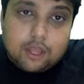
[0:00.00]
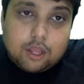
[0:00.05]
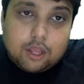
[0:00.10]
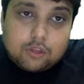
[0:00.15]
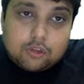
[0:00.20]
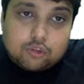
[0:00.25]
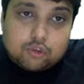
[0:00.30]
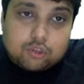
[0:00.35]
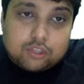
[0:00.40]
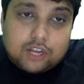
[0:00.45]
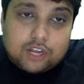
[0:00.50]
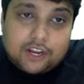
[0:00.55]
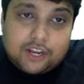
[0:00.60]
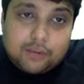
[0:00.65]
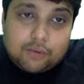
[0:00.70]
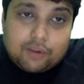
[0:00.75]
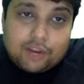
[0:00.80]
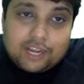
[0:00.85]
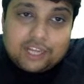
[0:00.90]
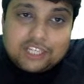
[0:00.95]
So the
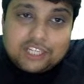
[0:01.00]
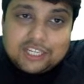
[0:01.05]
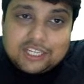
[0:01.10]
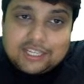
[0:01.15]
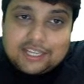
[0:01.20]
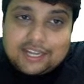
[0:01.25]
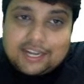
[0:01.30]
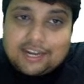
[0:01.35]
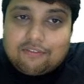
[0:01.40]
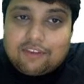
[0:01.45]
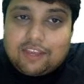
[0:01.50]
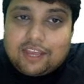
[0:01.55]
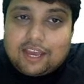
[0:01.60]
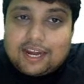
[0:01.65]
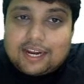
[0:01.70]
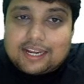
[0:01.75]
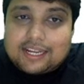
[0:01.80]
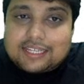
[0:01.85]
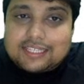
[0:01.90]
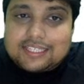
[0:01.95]
duration that we
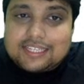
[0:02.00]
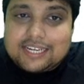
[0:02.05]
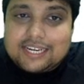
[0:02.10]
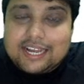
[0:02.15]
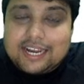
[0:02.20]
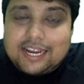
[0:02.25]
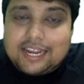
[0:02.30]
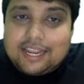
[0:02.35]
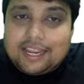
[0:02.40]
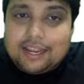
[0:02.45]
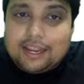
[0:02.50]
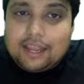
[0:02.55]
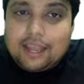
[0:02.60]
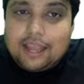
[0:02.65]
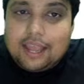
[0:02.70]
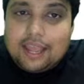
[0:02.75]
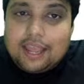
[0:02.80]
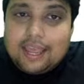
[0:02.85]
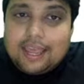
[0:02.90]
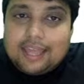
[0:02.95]
are considering
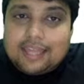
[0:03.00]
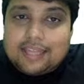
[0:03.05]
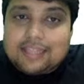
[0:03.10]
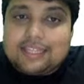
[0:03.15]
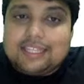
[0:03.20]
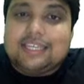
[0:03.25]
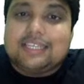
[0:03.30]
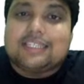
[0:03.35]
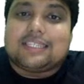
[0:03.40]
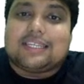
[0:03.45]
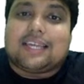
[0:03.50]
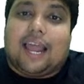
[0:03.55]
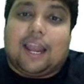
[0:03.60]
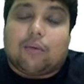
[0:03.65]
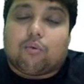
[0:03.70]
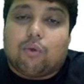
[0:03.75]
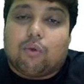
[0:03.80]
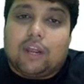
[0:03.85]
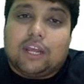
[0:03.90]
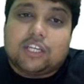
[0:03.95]
in these
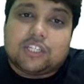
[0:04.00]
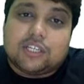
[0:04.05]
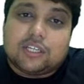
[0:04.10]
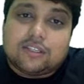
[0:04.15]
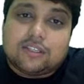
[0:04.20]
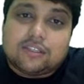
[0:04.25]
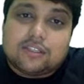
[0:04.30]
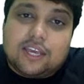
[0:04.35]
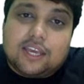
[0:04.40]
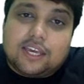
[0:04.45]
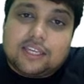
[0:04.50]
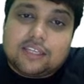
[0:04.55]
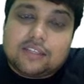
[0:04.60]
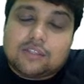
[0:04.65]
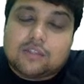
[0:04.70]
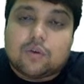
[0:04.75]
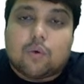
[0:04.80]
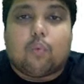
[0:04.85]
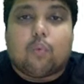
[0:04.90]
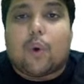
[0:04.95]
calculations
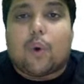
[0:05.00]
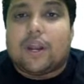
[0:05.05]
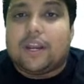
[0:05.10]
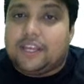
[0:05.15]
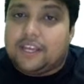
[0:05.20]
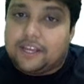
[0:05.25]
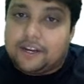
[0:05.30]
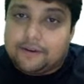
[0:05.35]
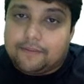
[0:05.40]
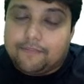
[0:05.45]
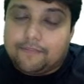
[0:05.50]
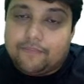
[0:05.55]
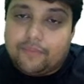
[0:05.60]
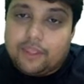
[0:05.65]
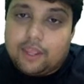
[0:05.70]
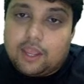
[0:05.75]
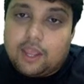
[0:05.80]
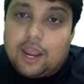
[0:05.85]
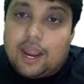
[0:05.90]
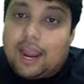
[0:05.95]
is 1 year.
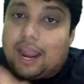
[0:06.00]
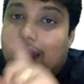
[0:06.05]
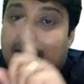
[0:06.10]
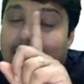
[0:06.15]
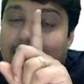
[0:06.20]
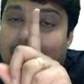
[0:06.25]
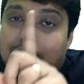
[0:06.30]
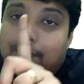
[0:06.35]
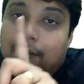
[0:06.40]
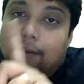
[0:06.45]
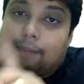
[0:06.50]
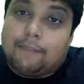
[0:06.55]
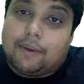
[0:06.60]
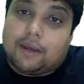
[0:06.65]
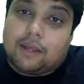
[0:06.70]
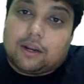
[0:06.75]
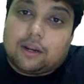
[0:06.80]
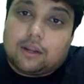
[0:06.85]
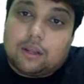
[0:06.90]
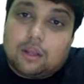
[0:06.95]
And
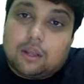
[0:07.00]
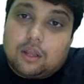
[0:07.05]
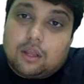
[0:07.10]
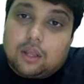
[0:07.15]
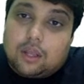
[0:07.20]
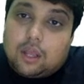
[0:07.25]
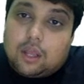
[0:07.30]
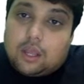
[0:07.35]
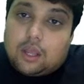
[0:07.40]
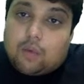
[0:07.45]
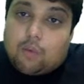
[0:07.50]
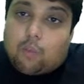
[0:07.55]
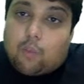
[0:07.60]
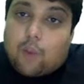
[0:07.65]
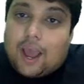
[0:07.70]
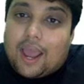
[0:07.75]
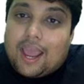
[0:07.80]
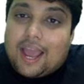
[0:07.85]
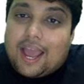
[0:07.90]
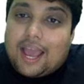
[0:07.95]
remember,
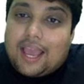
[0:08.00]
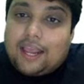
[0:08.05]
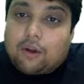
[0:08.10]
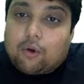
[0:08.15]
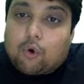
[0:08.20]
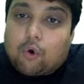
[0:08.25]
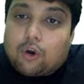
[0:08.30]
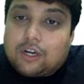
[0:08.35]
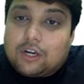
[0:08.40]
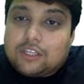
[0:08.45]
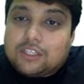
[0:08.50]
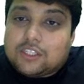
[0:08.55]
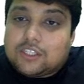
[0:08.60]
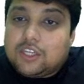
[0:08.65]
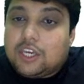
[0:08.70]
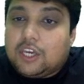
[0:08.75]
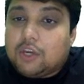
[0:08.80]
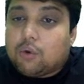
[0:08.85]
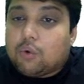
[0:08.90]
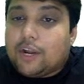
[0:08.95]
why I wrote
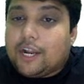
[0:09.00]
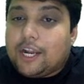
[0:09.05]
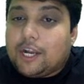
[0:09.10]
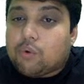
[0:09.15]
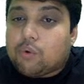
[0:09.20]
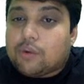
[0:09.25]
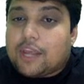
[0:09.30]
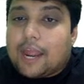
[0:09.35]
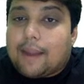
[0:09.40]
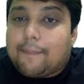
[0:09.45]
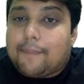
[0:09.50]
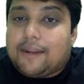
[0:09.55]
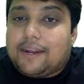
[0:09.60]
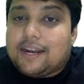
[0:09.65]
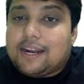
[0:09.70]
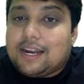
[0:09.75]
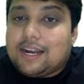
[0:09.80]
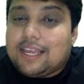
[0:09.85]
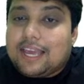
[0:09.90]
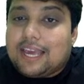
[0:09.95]
CU into
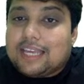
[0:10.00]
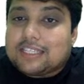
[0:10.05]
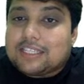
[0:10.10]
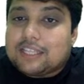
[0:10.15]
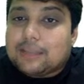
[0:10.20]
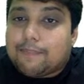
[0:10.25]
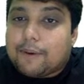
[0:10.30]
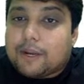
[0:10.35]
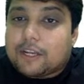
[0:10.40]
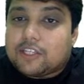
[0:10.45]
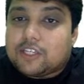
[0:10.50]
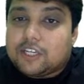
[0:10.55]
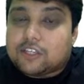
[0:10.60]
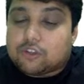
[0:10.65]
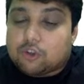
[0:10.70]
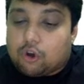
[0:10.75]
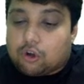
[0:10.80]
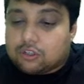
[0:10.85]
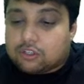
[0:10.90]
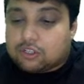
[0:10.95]
capital D as the purchase
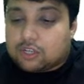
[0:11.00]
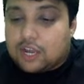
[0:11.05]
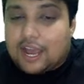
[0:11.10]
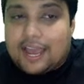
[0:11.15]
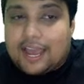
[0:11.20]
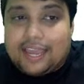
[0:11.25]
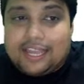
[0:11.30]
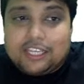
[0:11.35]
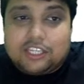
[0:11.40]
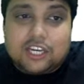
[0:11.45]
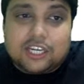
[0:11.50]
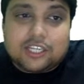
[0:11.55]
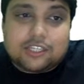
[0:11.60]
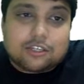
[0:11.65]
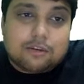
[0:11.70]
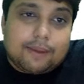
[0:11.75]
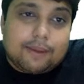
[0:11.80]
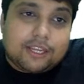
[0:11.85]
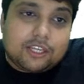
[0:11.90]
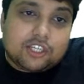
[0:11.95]
cost? I just
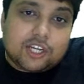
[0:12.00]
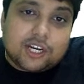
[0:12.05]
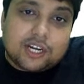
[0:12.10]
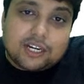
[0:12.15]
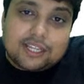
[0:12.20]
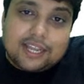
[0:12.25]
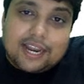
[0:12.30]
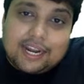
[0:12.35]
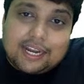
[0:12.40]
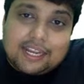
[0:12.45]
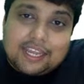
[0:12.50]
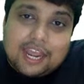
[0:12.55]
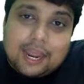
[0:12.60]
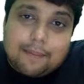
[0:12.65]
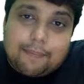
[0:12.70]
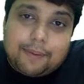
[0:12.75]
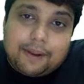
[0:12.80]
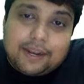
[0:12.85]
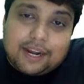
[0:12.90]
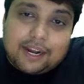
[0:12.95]
mentioned that
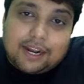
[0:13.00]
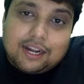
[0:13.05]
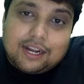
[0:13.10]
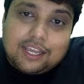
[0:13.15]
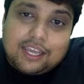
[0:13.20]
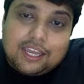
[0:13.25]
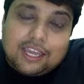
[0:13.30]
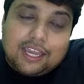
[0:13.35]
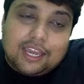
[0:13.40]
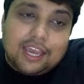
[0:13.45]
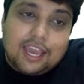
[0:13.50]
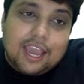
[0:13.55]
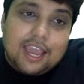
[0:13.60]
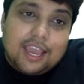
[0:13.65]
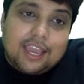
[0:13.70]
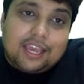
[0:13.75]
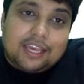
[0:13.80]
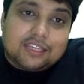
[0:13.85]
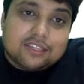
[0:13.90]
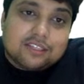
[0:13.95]
capital D
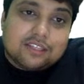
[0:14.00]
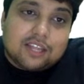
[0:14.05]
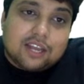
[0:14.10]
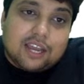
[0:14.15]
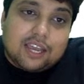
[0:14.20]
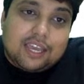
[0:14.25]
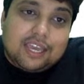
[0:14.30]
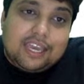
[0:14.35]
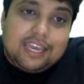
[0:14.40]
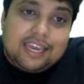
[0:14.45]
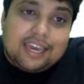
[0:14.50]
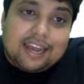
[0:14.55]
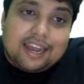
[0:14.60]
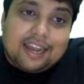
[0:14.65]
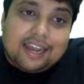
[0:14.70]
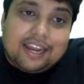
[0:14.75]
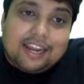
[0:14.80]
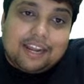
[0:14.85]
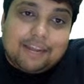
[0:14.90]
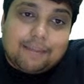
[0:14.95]
is the
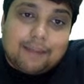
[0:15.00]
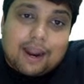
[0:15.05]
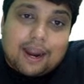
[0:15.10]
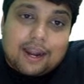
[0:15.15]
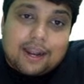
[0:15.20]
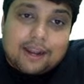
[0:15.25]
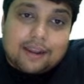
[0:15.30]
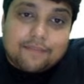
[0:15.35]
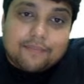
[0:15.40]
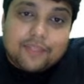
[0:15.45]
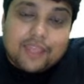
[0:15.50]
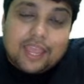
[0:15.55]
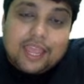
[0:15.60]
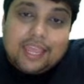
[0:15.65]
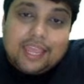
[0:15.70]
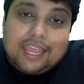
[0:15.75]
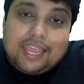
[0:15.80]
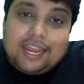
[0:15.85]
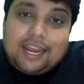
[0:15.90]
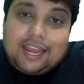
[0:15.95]
yearly demand.
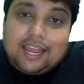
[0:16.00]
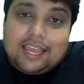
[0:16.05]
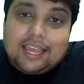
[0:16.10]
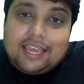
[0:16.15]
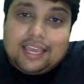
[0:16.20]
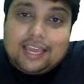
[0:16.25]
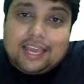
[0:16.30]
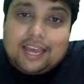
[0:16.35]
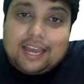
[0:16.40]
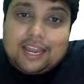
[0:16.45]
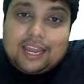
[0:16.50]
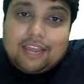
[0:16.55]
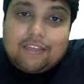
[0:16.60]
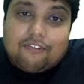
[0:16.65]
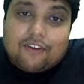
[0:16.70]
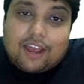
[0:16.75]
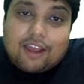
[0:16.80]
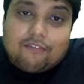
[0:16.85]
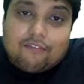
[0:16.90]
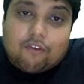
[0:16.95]
In a year, if
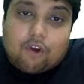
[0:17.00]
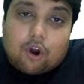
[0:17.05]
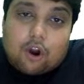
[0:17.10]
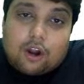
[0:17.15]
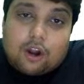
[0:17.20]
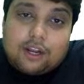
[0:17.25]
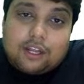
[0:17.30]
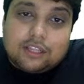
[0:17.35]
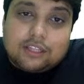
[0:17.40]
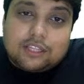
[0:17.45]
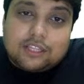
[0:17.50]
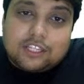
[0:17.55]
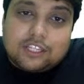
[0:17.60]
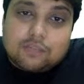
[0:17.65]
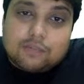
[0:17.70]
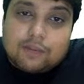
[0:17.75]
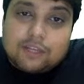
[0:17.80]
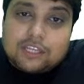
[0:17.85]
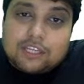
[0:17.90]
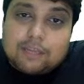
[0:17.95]
I want this
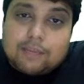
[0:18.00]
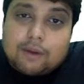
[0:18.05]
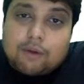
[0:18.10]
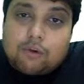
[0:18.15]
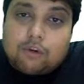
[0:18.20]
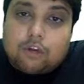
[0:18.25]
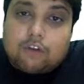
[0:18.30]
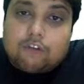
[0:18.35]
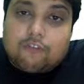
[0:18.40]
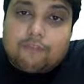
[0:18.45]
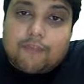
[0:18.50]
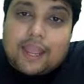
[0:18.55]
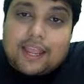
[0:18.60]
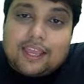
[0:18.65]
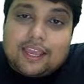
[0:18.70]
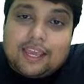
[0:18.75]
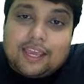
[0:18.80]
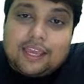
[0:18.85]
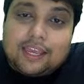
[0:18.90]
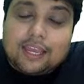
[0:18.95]
much amount of
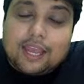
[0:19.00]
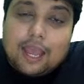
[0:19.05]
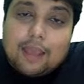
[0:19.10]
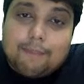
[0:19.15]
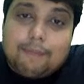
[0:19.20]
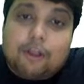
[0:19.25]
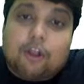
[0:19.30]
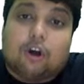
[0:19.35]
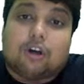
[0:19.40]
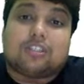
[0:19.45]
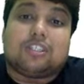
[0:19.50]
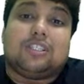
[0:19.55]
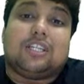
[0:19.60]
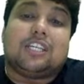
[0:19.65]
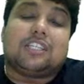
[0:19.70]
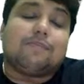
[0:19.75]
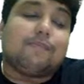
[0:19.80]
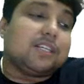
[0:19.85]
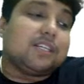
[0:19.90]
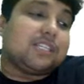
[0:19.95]
Maggi, because
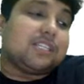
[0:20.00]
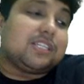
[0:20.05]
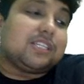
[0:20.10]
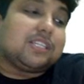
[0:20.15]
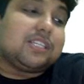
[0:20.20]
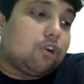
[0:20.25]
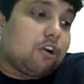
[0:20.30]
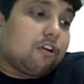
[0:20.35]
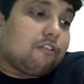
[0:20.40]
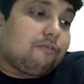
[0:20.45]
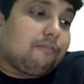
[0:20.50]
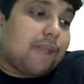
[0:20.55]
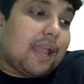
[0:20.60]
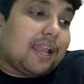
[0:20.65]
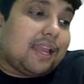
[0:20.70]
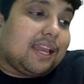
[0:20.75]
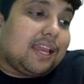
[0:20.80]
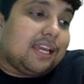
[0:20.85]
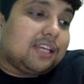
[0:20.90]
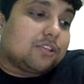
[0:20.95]
this much amount of
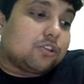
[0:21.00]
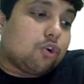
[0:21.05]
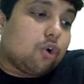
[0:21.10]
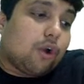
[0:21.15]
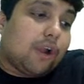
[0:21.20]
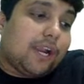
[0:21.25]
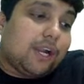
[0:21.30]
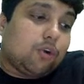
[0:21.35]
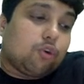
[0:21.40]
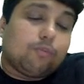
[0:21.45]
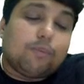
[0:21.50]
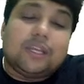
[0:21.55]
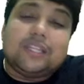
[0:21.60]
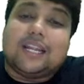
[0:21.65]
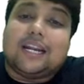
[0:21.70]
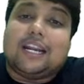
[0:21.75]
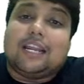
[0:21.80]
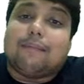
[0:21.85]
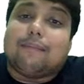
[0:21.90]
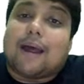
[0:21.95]
Maggi is going to be the
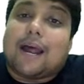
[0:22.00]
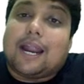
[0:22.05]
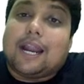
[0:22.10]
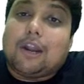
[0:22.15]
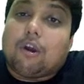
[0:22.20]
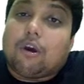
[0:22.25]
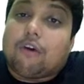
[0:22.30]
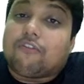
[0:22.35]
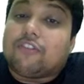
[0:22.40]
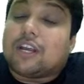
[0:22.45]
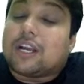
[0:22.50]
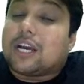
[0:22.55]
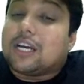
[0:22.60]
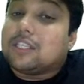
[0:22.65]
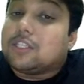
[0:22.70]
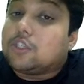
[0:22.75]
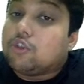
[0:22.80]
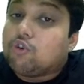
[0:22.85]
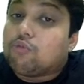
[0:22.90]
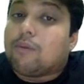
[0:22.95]
demand of the
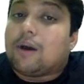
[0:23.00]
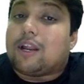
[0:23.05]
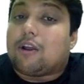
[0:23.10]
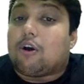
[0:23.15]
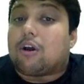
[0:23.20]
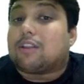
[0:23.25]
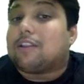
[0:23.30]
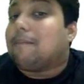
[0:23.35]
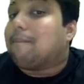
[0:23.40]
consumer or the